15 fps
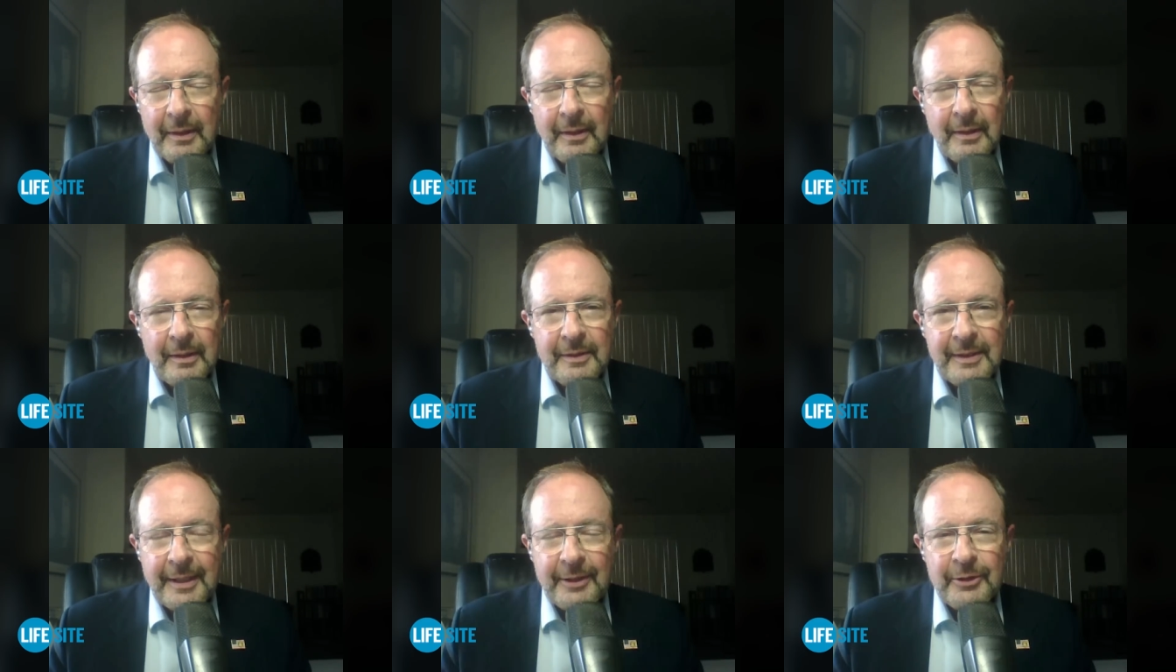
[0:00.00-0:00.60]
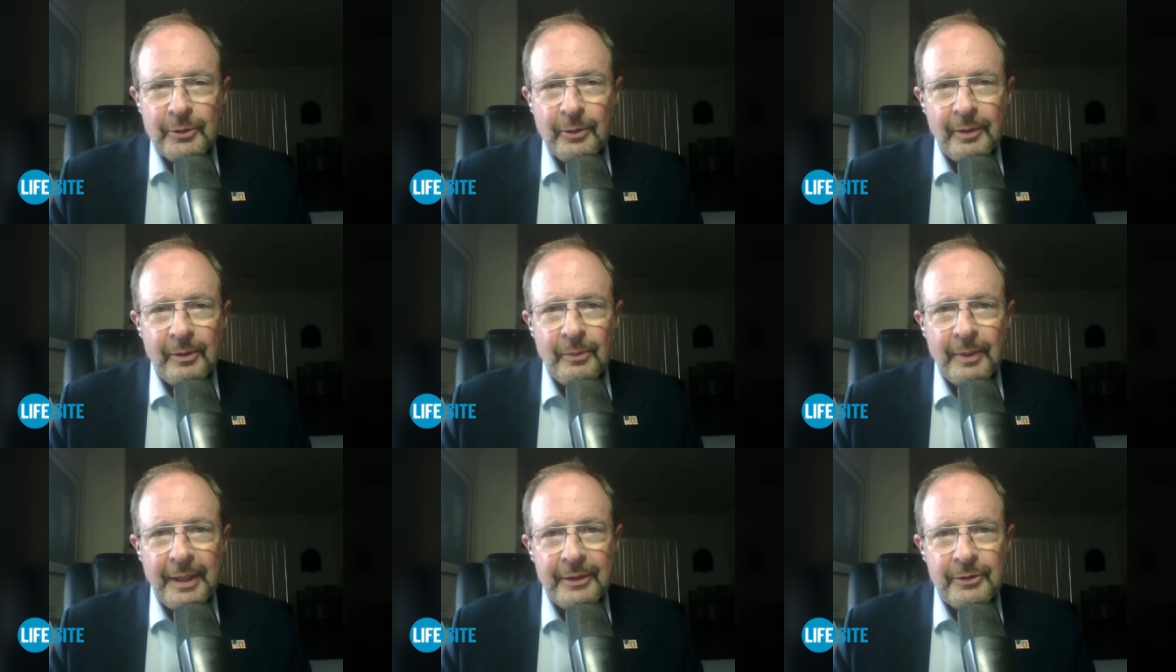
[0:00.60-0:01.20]

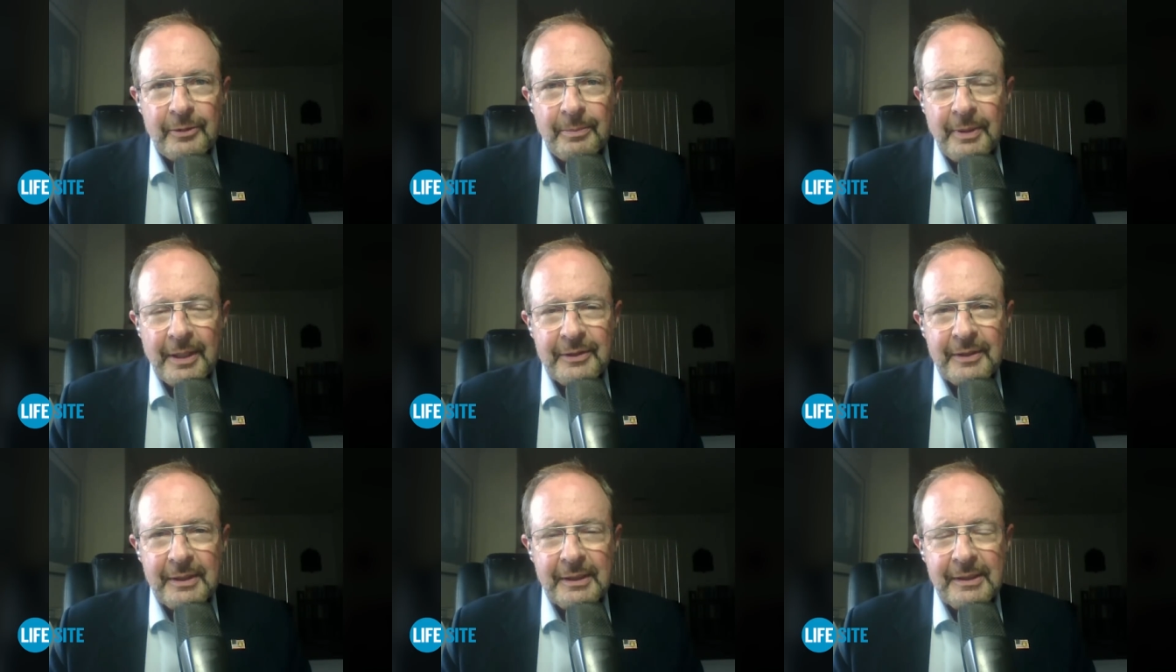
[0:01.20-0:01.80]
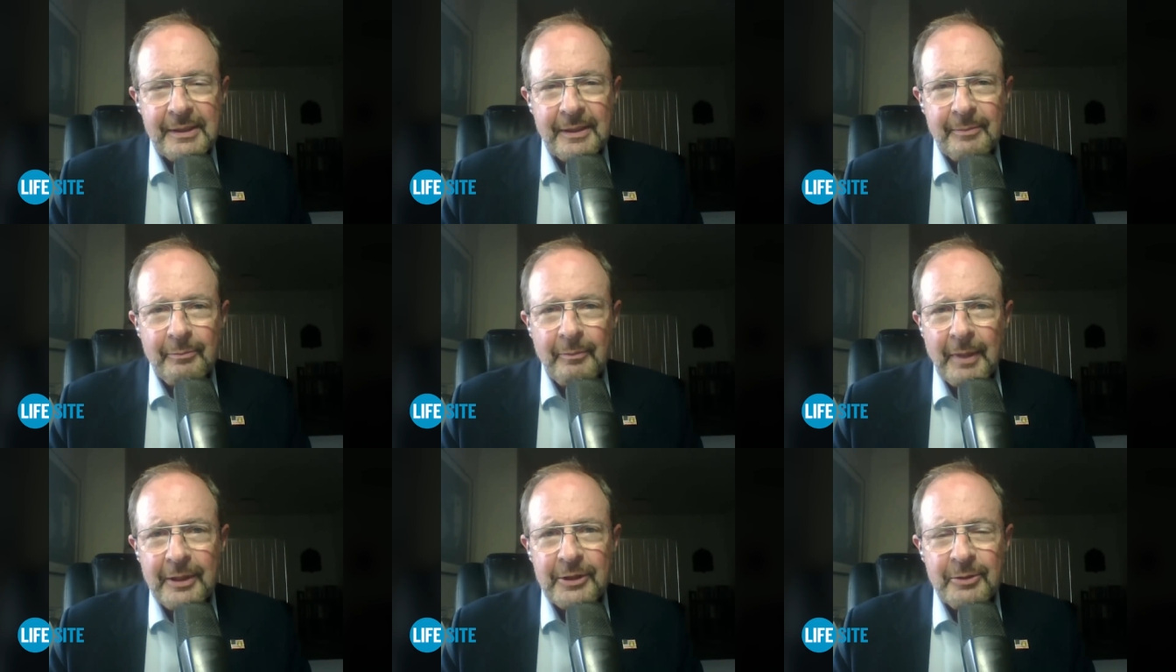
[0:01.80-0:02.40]
senatorial race or presidency.
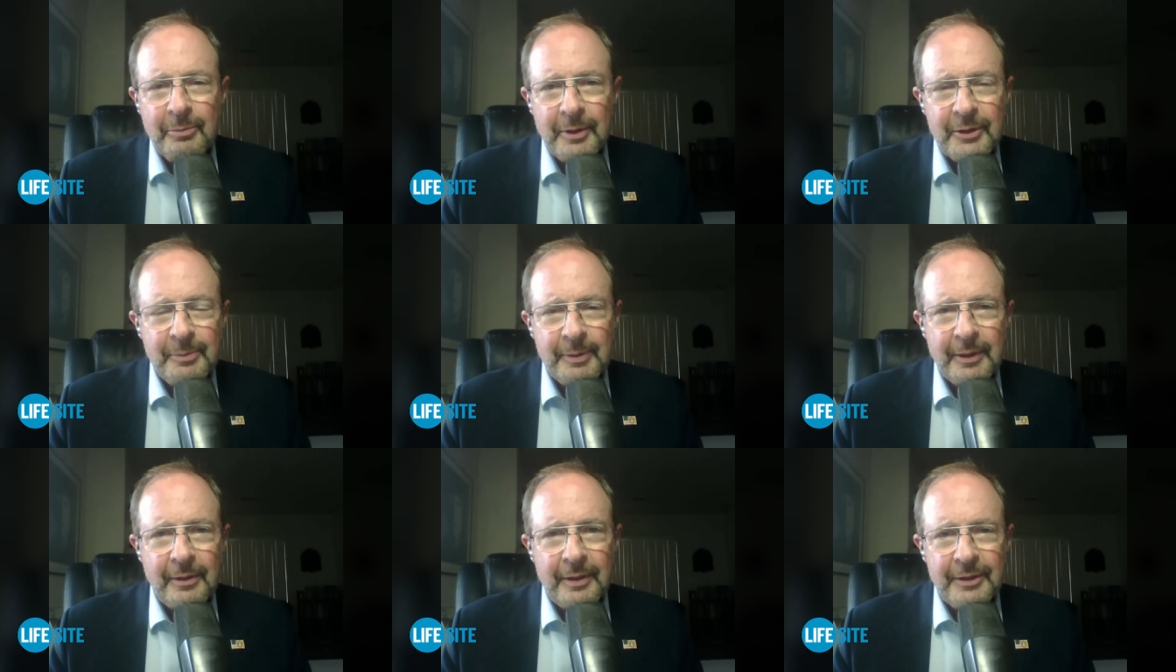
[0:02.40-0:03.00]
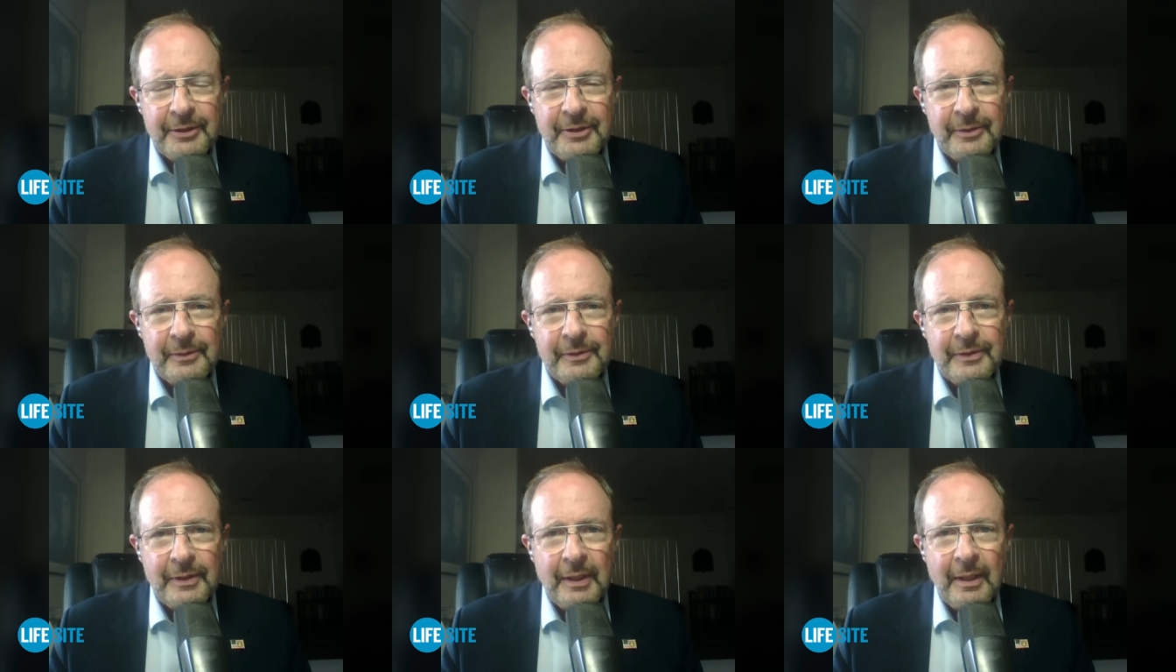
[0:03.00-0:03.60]
Much, much bigger
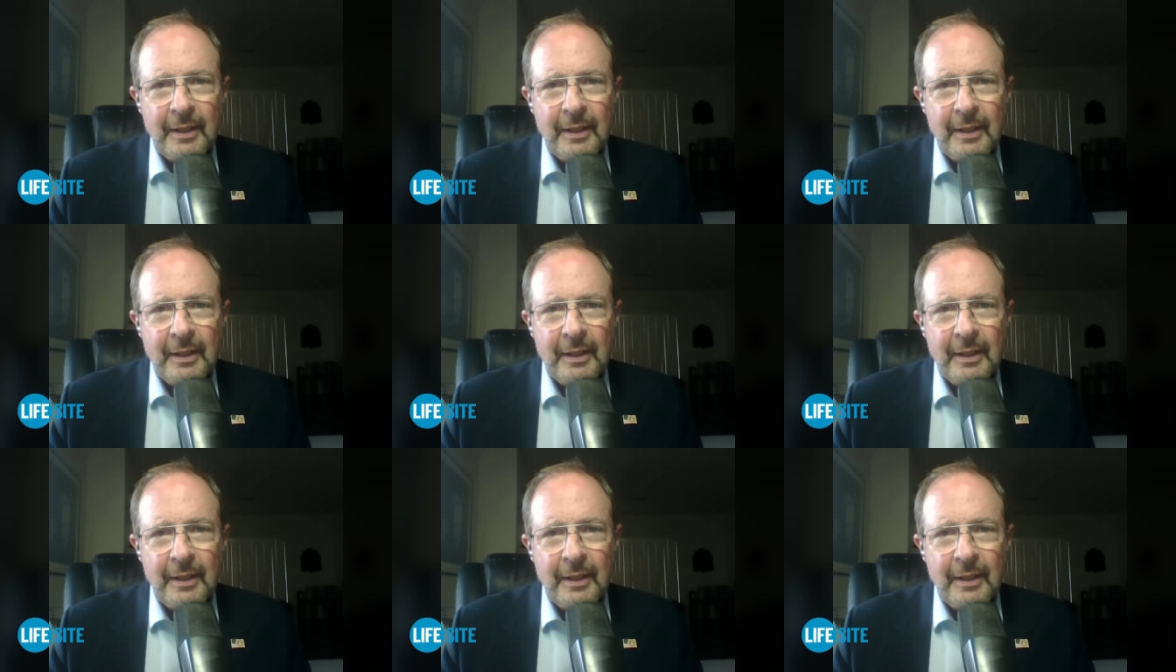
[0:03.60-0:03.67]
issues.